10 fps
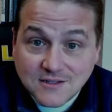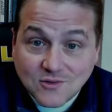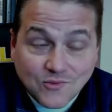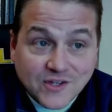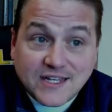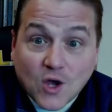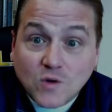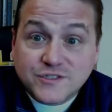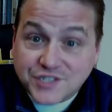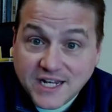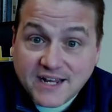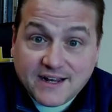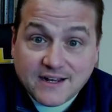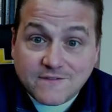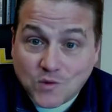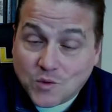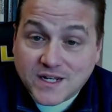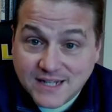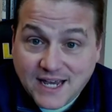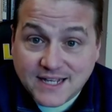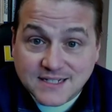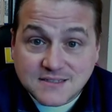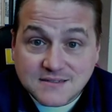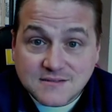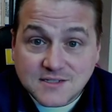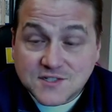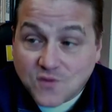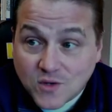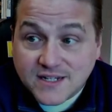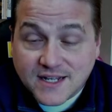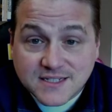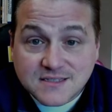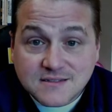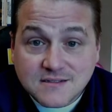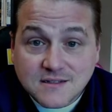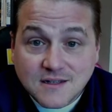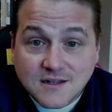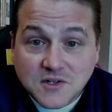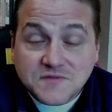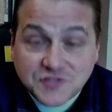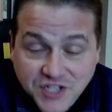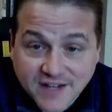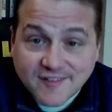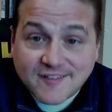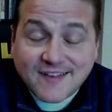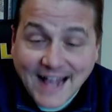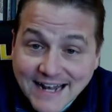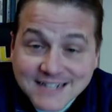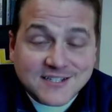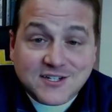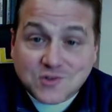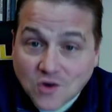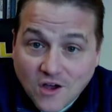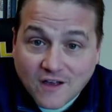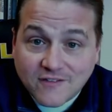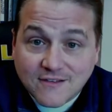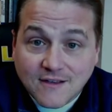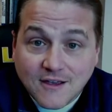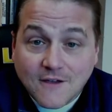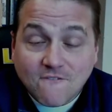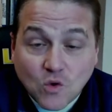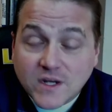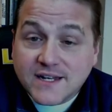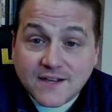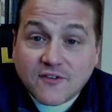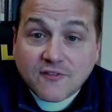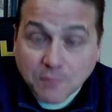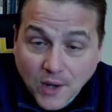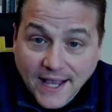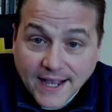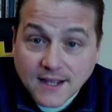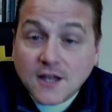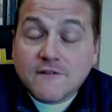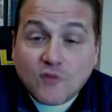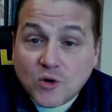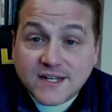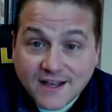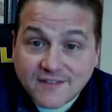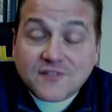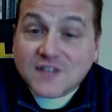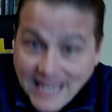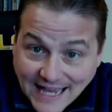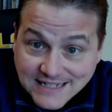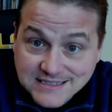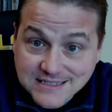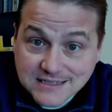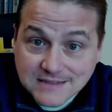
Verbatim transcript: Well, the OG 40 days is 40 days of Jesus headed to the cross 40 days of spring, 40 days of Lent.